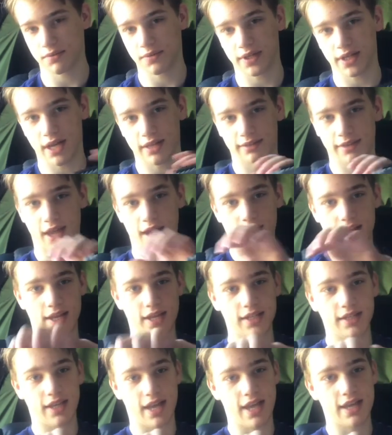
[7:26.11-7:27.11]
We got that
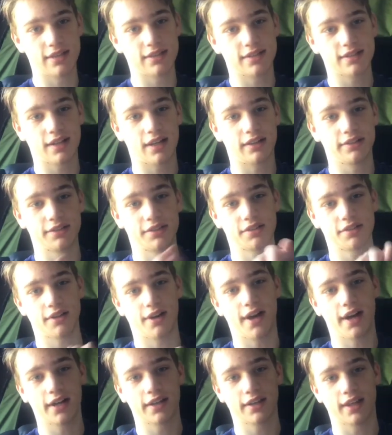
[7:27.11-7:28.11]
AK styled
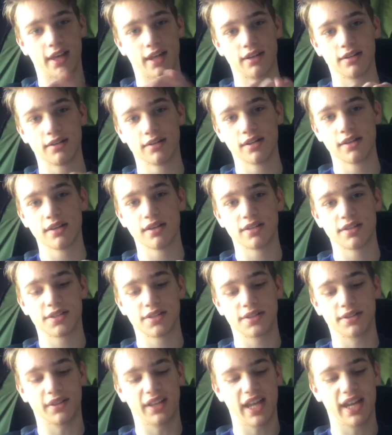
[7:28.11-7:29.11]
stock, that
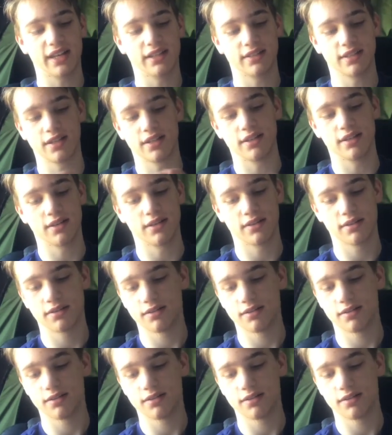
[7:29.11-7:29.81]
slanted,